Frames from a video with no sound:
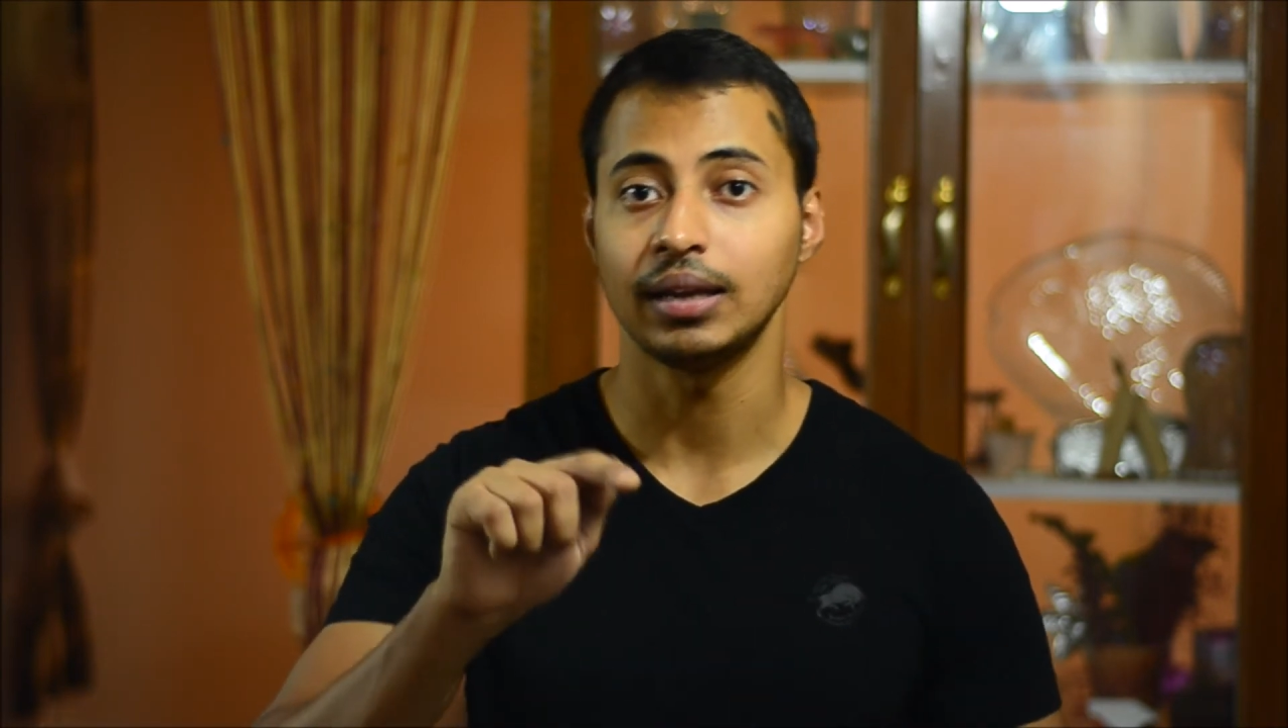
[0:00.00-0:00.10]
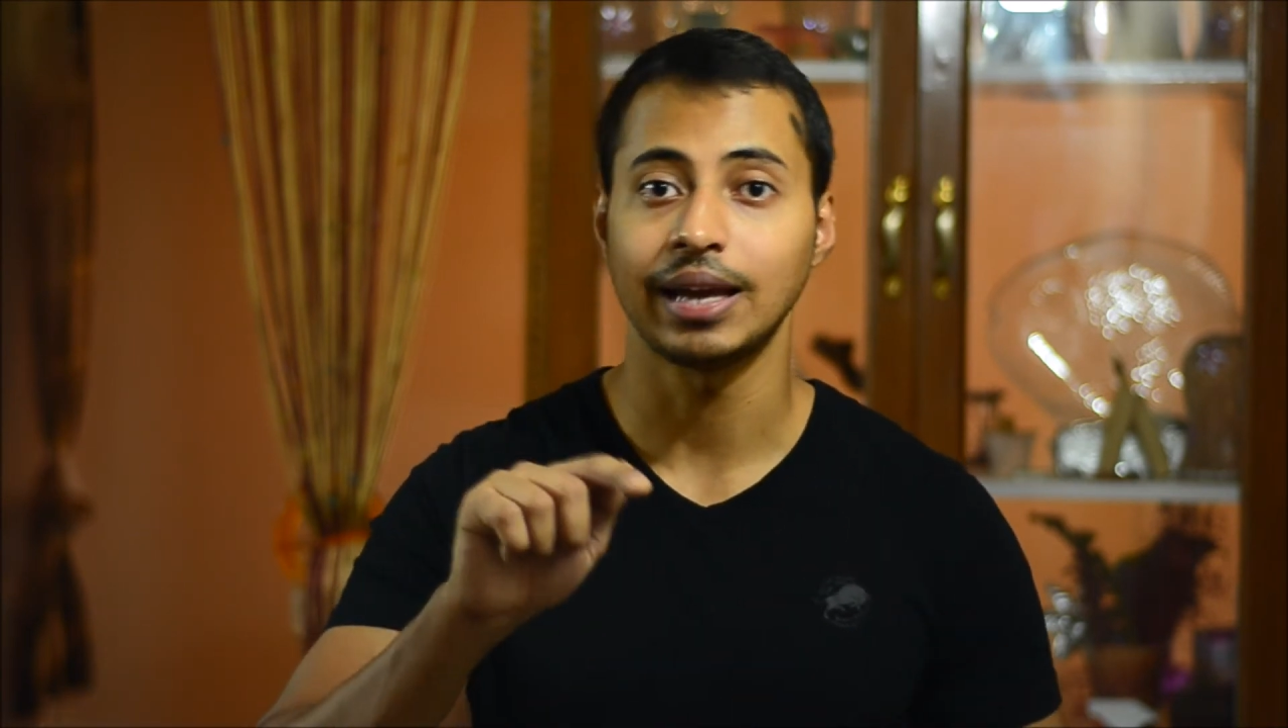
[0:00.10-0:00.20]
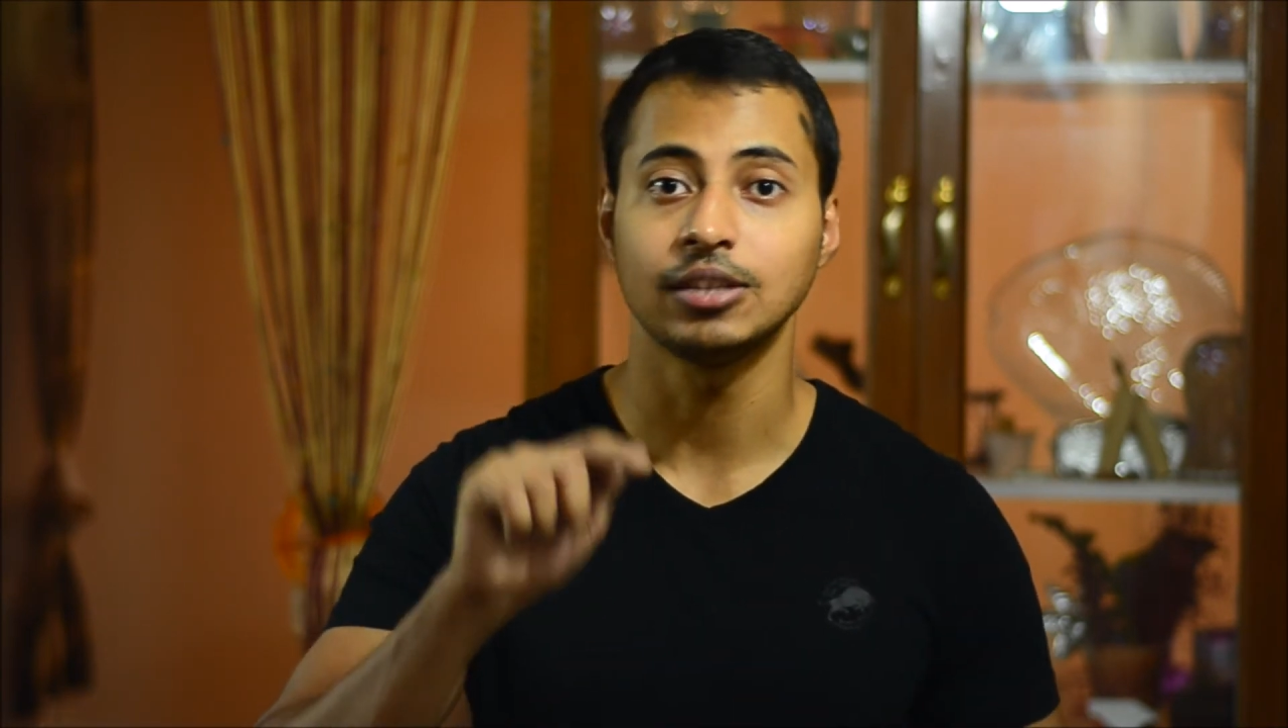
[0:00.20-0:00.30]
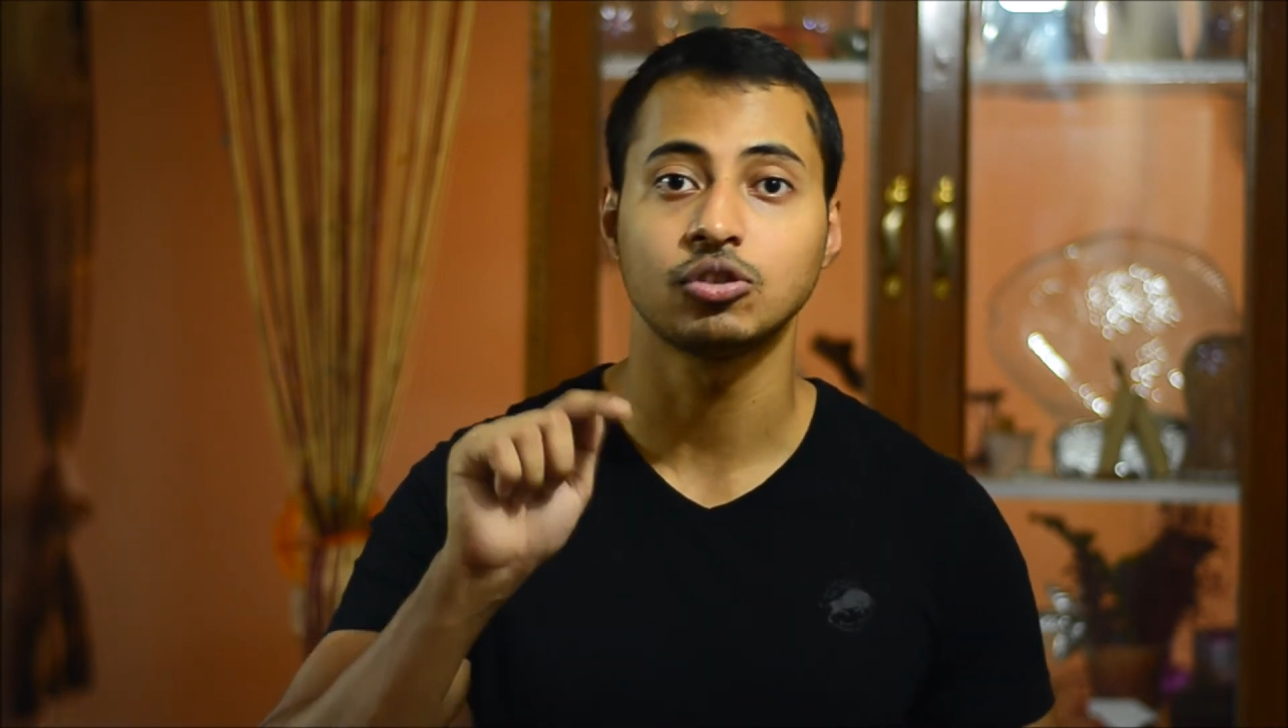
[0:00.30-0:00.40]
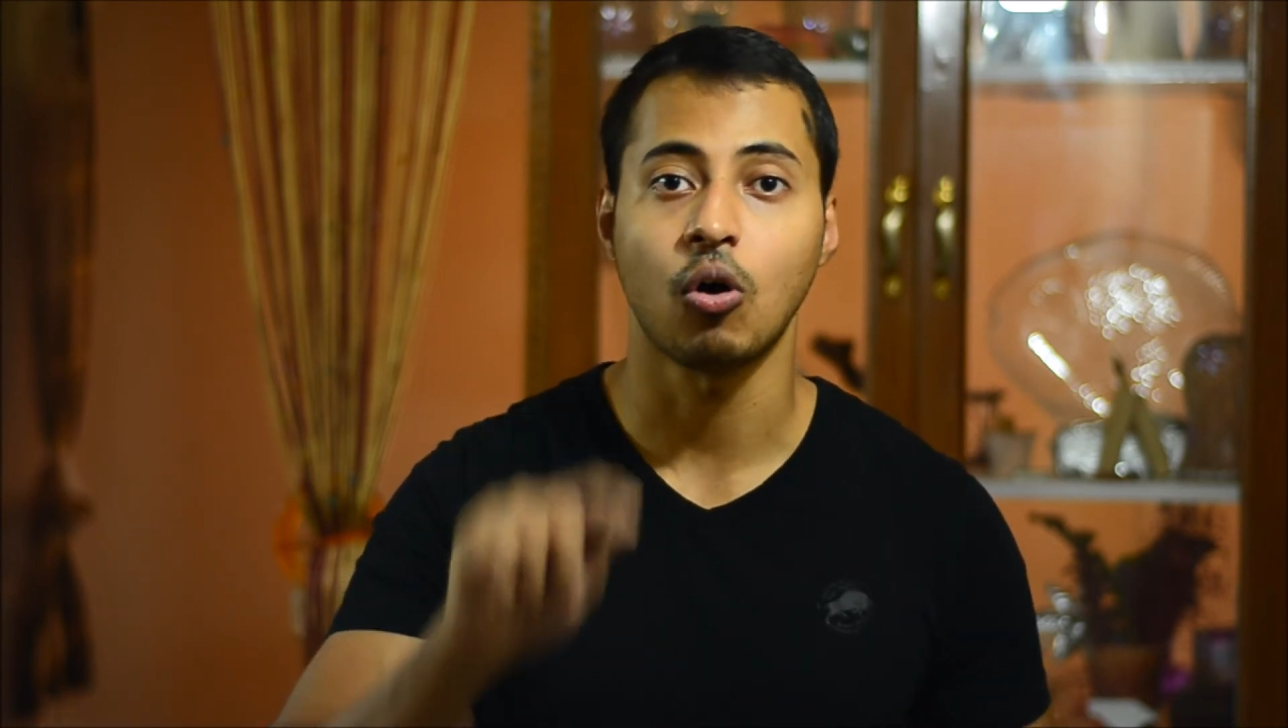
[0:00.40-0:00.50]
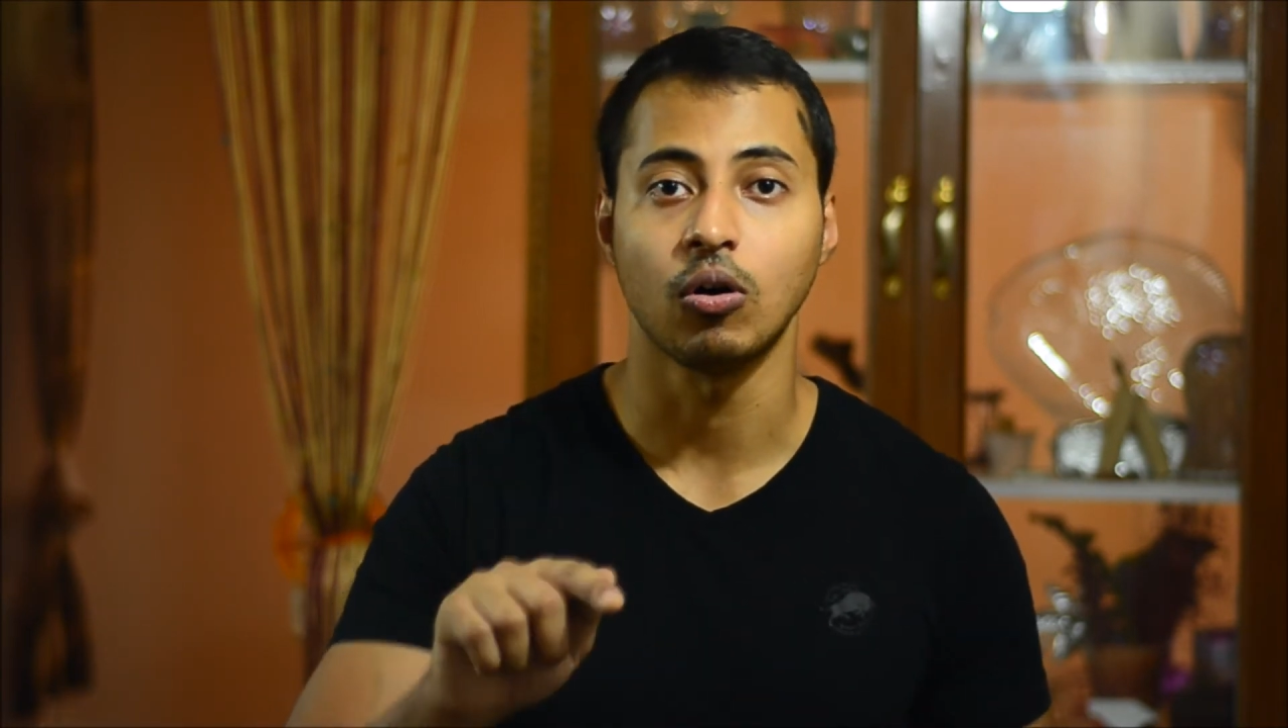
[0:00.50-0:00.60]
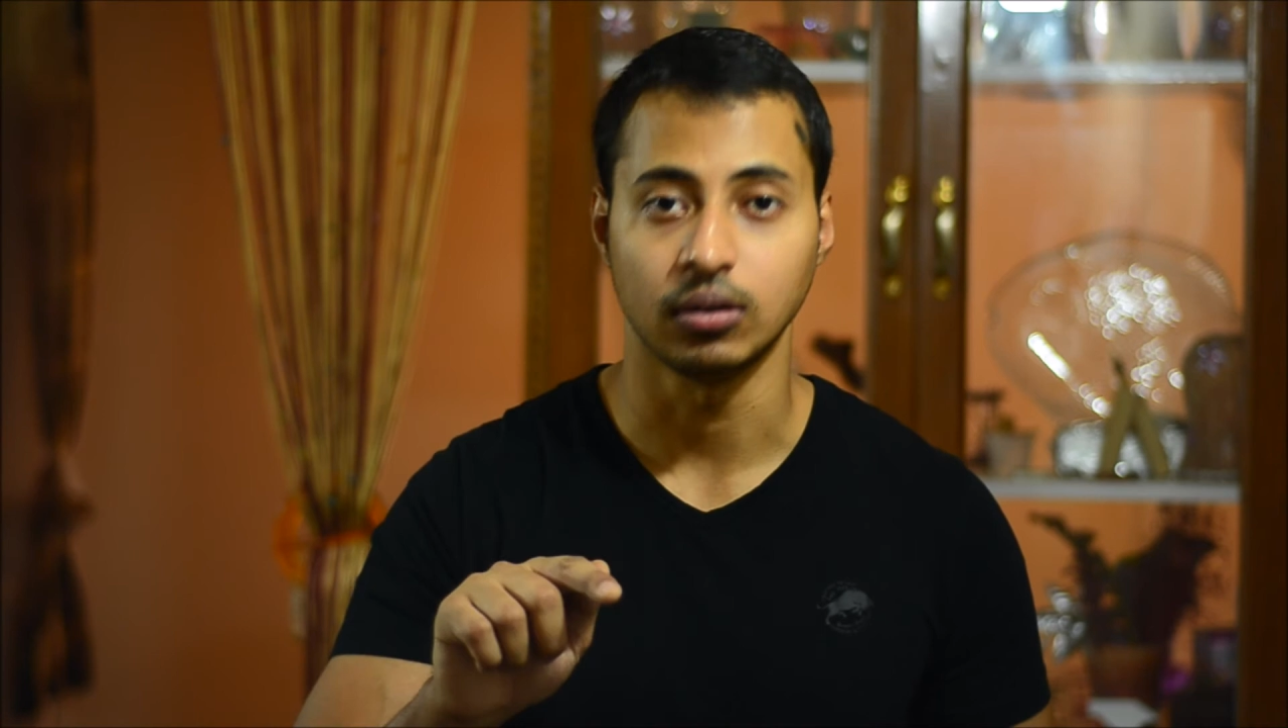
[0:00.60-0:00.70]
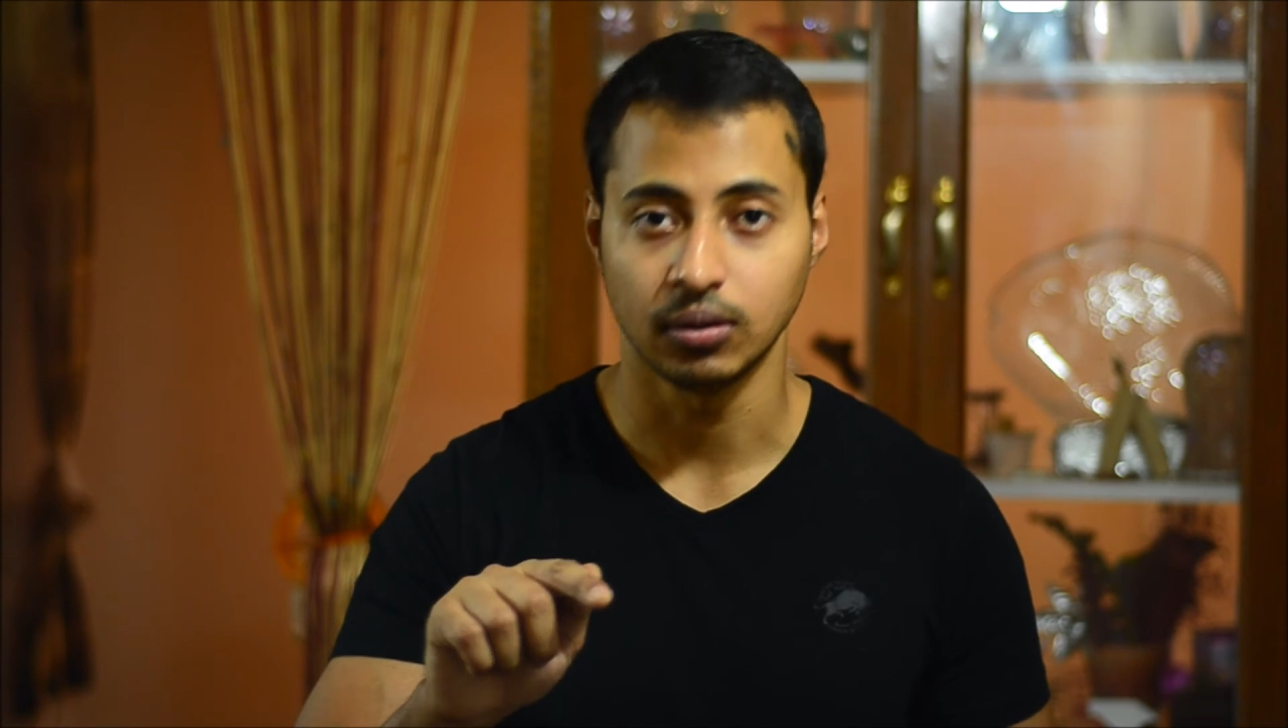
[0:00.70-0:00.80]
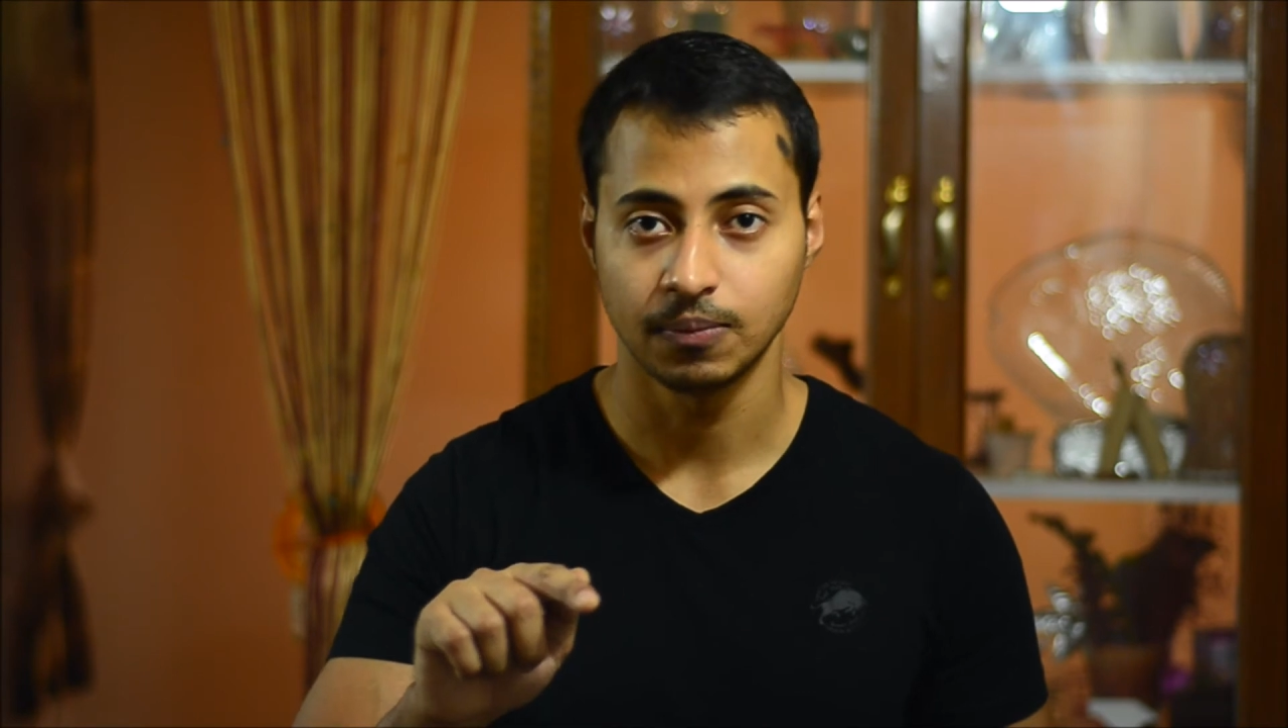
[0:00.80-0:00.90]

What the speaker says: lights on.